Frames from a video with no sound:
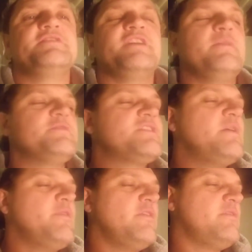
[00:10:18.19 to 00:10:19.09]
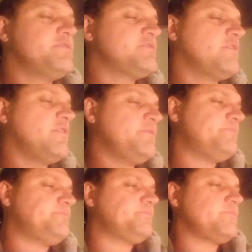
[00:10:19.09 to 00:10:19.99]
as time has gone
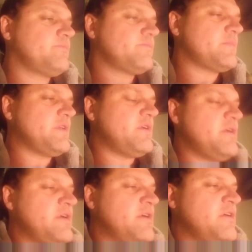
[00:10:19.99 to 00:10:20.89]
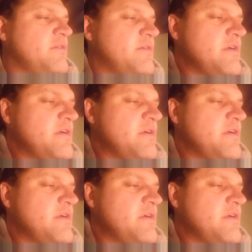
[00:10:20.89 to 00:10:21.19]
on,